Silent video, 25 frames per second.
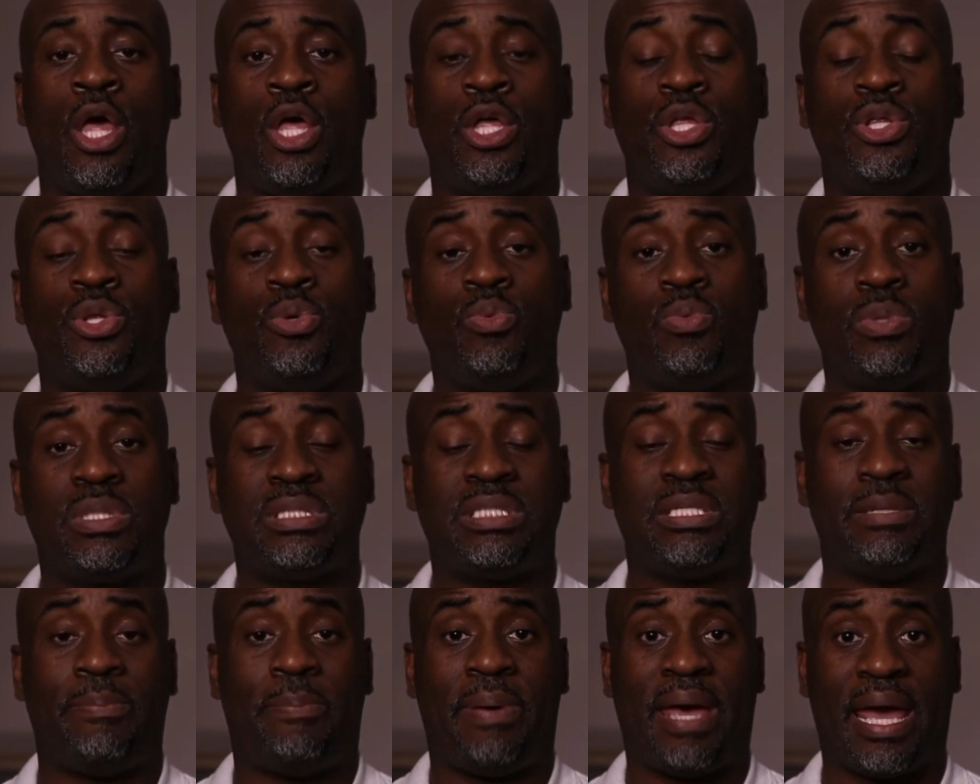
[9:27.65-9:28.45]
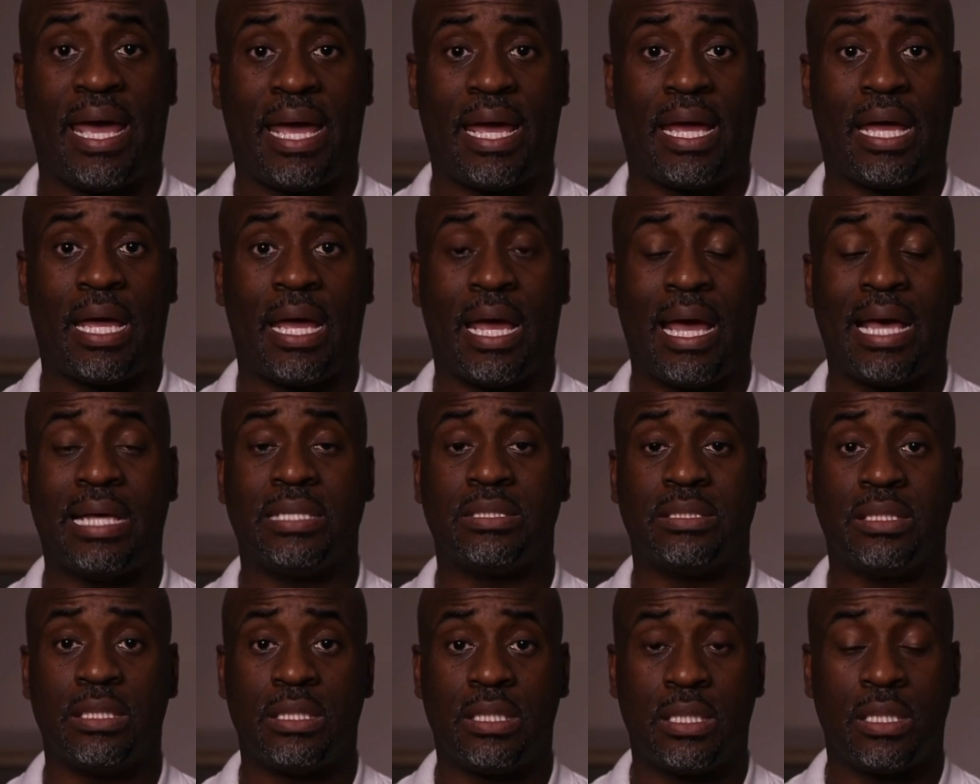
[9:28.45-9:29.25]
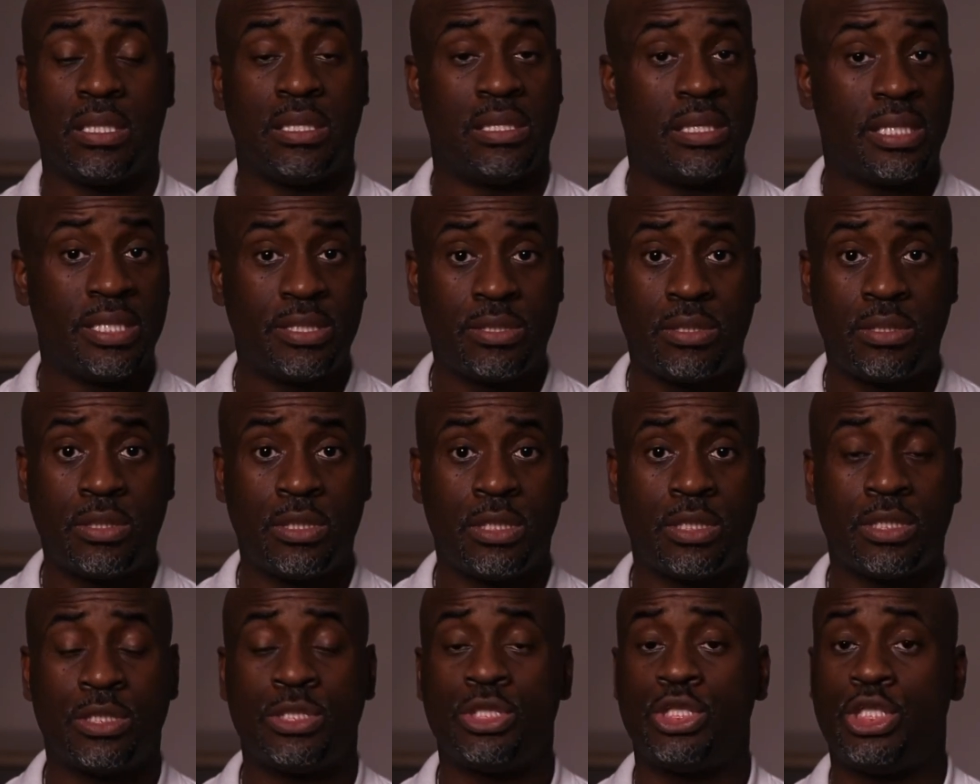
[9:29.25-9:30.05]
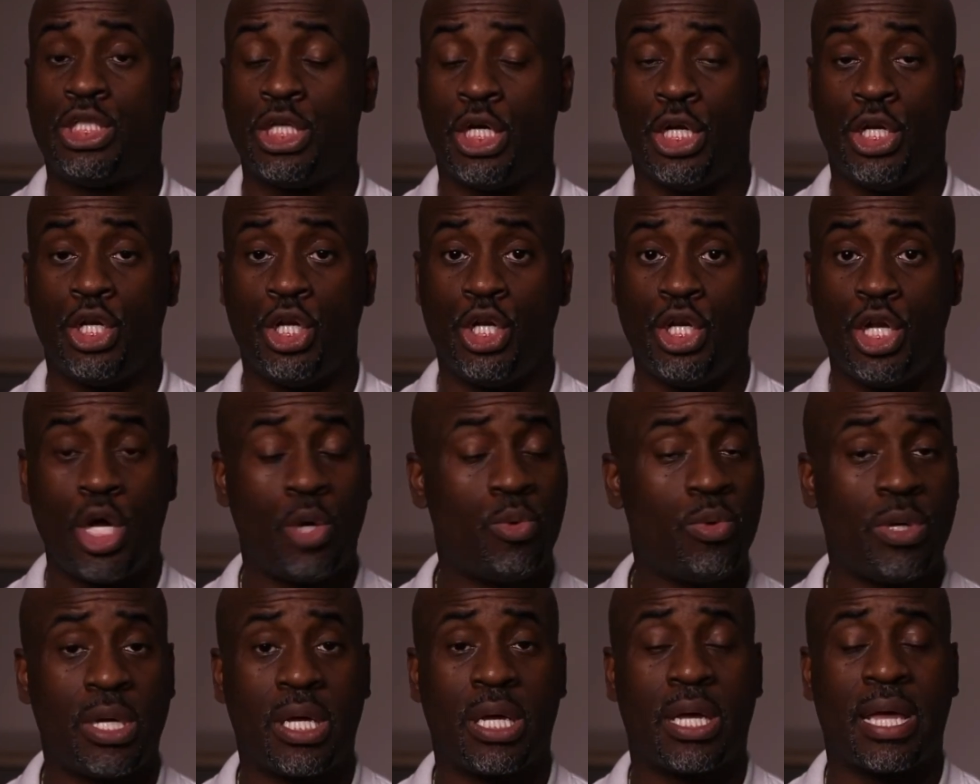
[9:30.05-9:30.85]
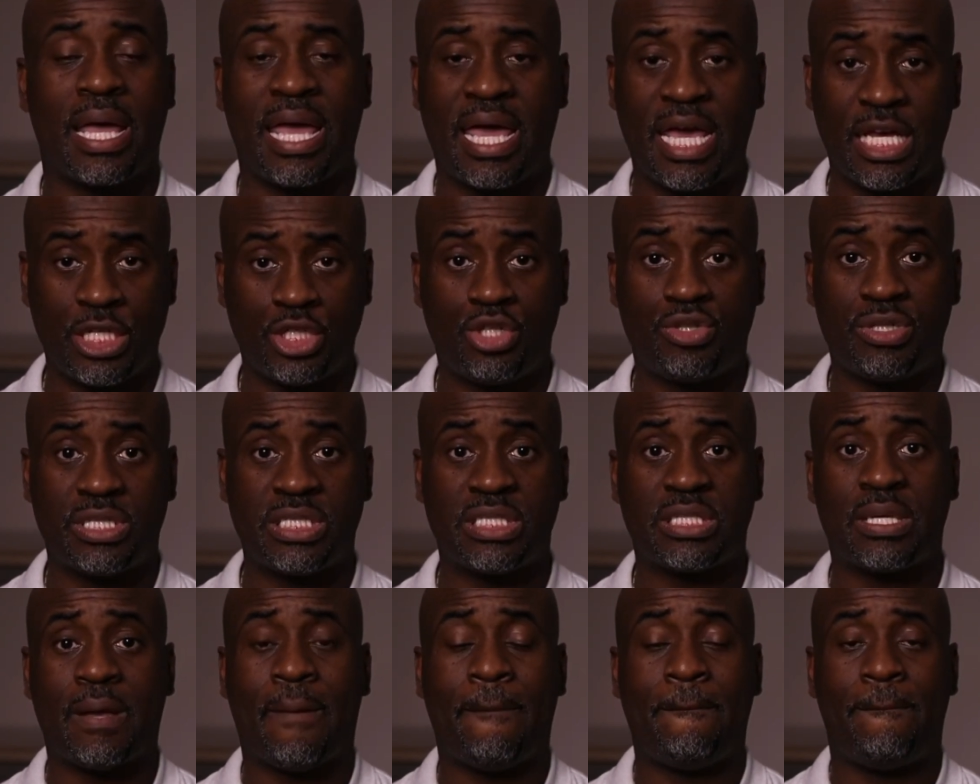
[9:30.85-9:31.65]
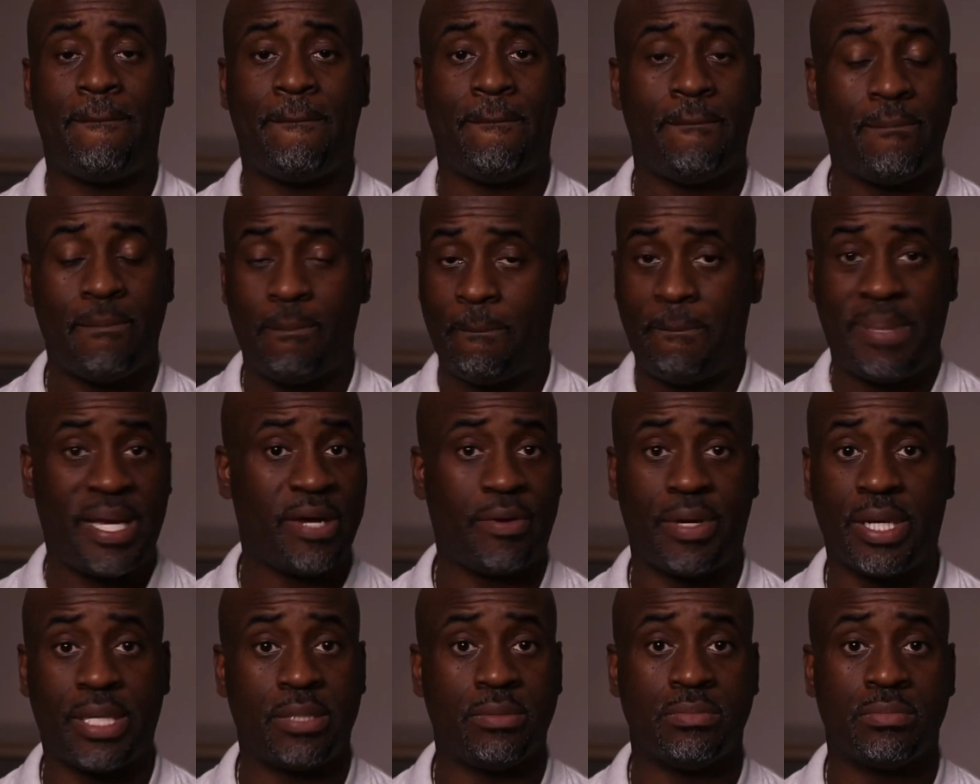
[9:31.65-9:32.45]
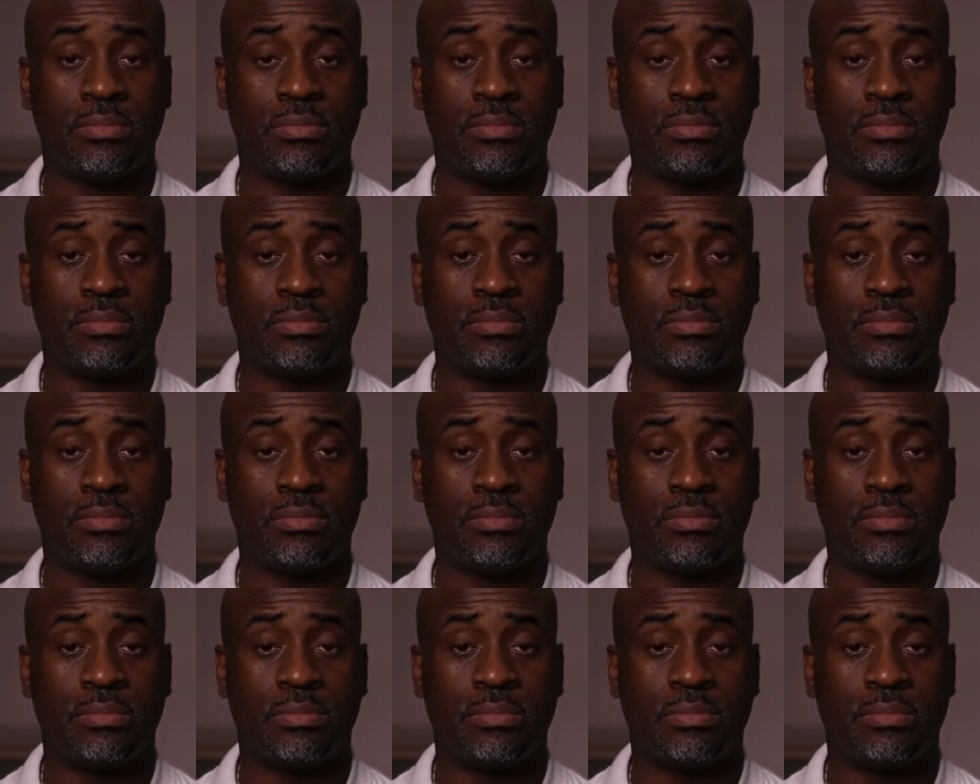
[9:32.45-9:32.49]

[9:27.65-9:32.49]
you want to pay as little to no interest, period.